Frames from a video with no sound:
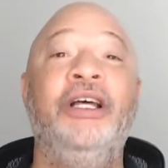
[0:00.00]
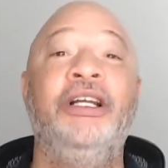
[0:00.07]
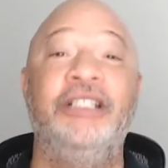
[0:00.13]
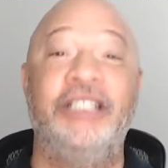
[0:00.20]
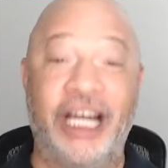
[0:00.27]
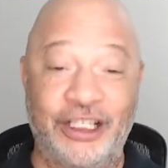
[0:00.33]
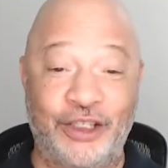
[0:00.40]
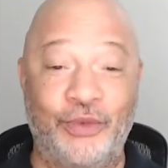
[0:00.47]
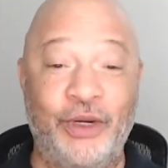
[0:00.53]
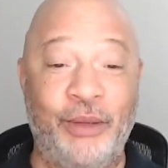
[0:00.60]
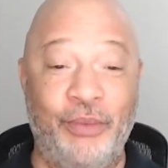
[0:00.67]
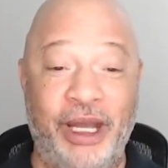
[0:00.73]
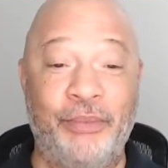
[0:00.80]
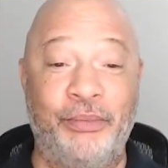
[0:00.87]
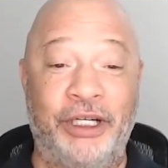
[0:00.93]
Just
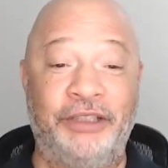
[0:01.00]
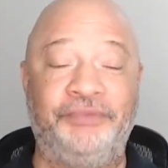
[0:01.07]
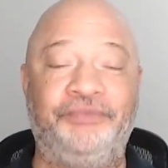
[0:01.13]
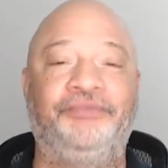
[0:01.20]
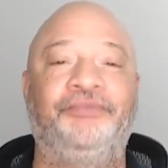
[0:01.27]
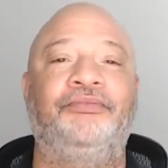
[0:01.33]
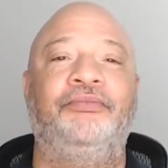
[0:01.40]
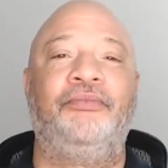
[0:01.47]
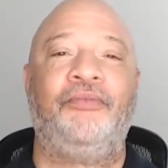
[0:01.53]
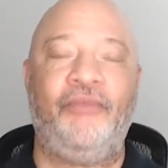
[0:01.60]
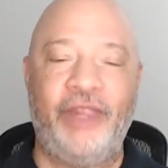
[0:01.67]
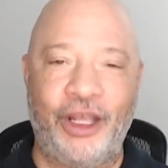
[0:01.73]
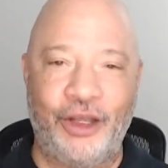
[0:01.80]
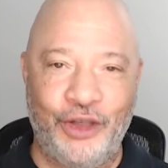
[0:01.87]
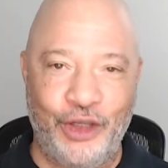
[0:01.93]
remember,
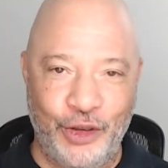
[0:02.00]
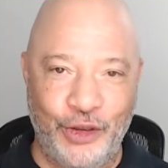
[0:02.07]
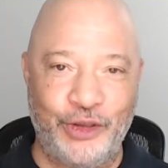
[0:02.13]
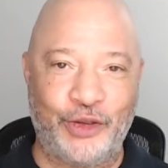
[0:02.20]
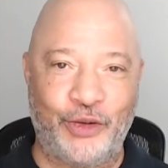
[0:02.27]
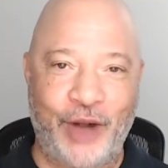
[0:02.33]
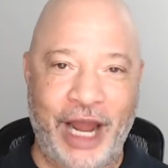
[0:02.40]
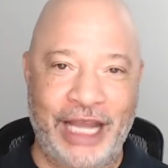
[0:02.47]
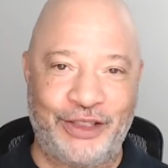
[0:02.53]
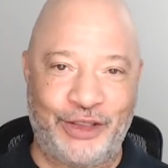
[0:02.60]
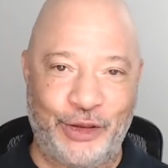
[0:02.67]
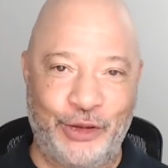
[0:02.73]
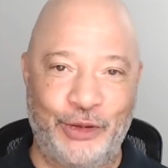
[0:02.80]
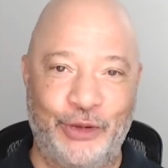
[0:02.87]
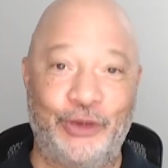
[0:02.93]
use the right
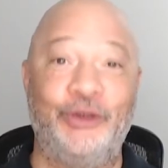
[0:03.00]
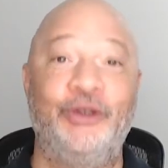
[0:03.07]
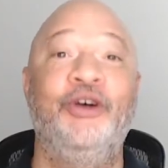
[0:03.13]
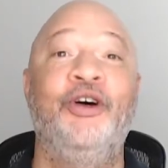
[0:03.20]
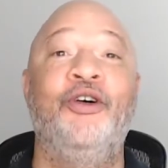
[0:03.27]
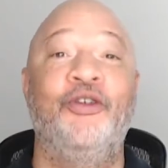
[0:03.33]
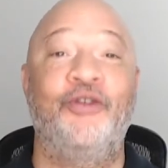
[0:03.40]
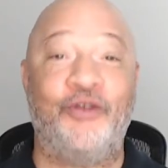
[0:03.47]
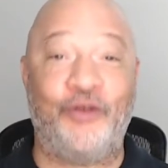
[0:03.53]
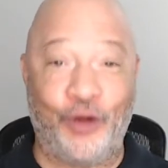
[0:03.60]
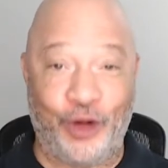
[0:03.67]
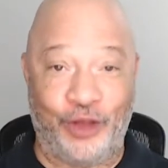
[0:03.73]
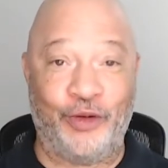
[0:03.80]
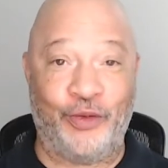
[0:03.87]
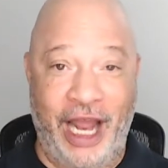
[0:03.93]
tool for
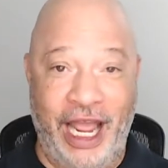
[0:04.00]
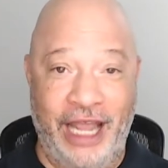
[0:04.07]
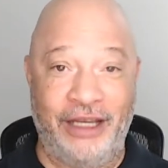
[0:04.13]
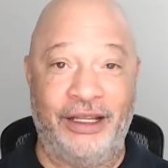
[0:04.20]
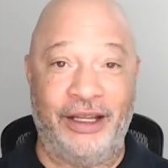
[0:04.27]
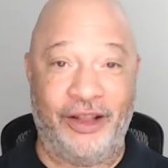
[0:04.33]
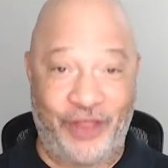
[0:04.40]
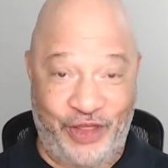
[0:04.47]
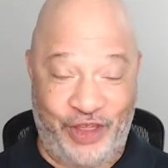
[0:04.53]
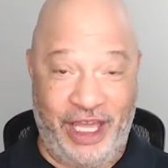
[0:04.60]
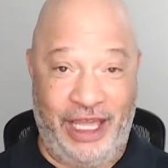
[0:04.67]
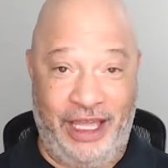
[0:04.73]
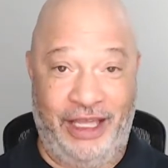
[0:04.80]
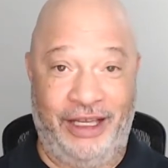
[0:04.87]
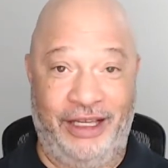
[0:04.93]
the right thing.